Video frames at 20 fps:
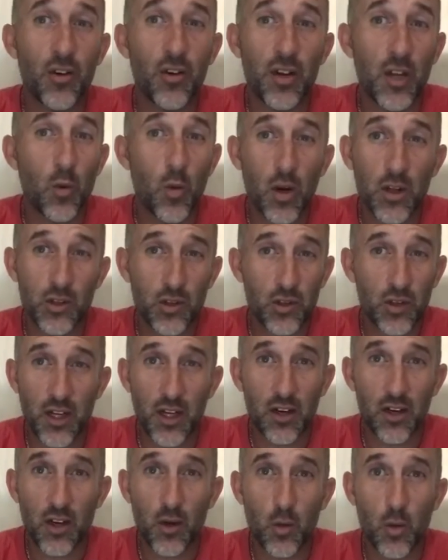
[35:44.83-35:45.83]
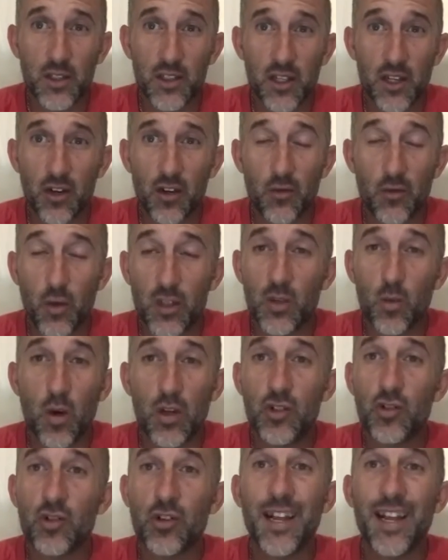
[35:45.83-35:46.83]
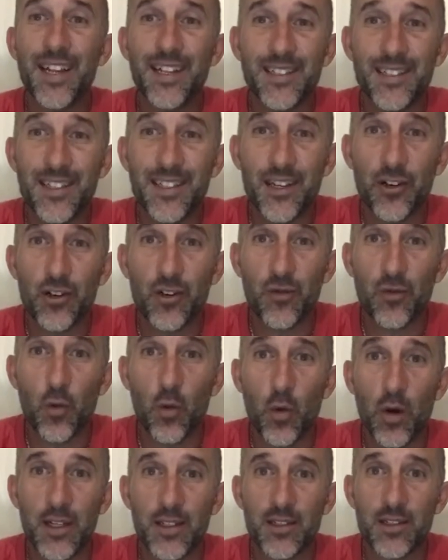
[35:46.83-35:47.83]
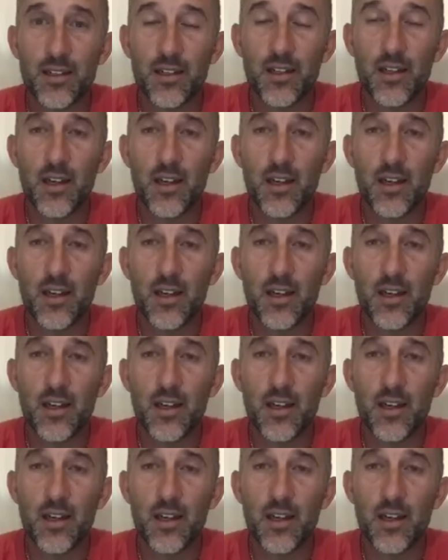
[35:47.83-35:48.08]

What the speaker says: And he wants to hear your voice. He wants your kids to hear your voice.